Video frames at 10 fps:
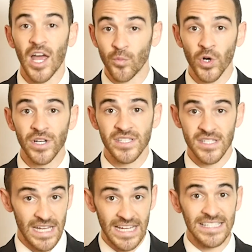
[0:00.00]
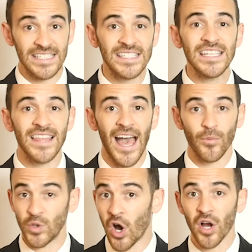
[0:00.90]
And worse, he can see
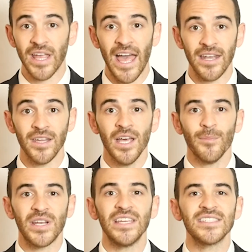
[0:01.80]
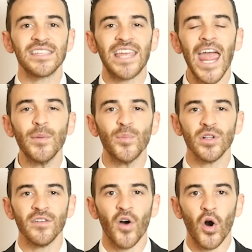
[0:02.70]
that, we all can, but he isn't
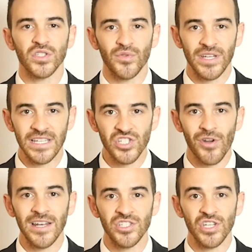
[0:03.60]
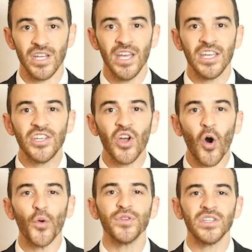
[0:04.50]
capable of altering his strategy. He
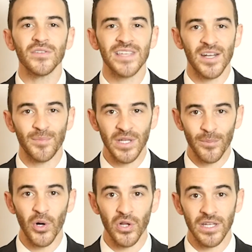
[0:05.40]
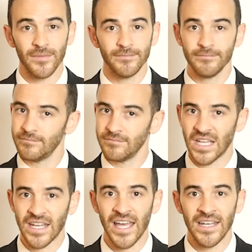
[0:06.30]
only knows how to be a bully.
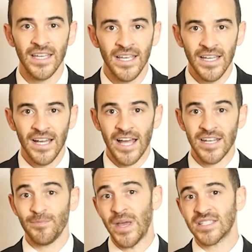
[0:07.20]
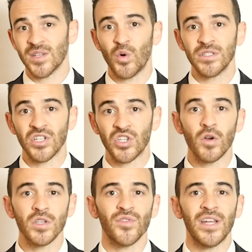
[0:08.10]
Then again, I didn't pay someone to
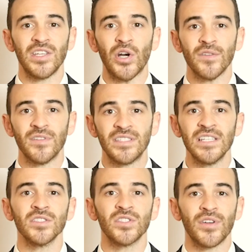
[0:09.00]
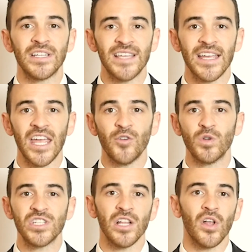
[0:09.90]
ghostwrite The Art of the Deal during a decade in
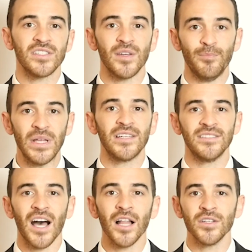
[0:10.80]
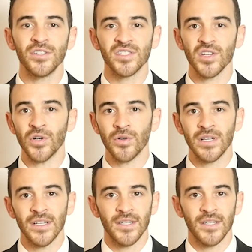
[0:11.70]
which I lost $1 billion, so